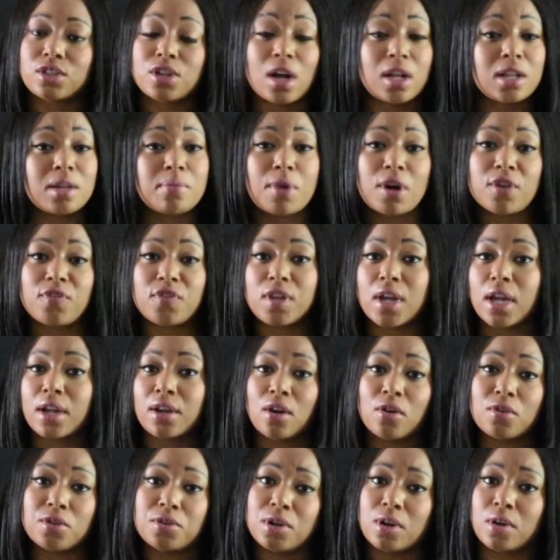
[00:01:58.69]
Charlie Murphy ain't
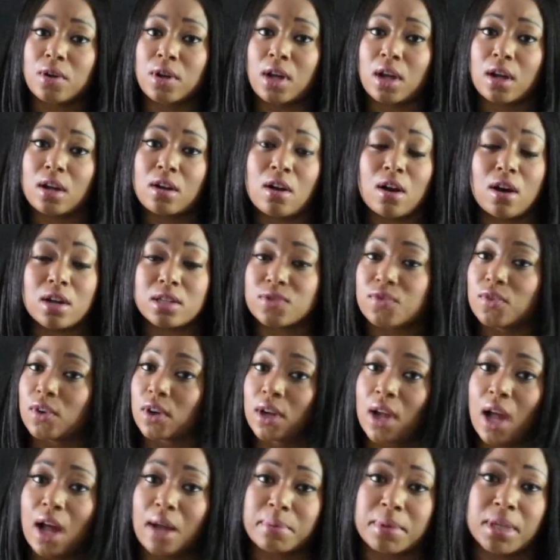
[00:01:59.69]
holding no cut cards for a
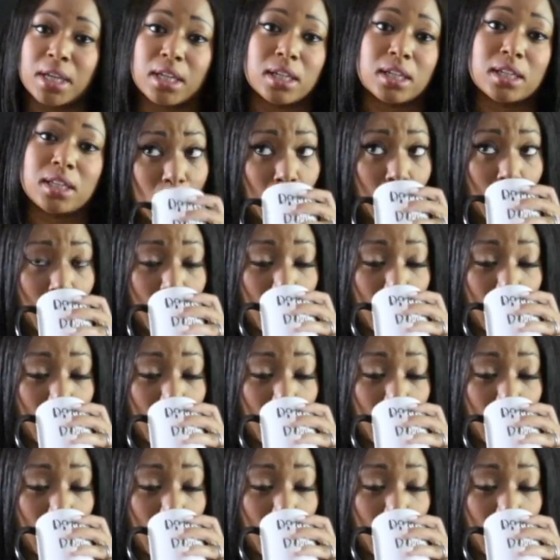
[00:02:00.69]
cop killer.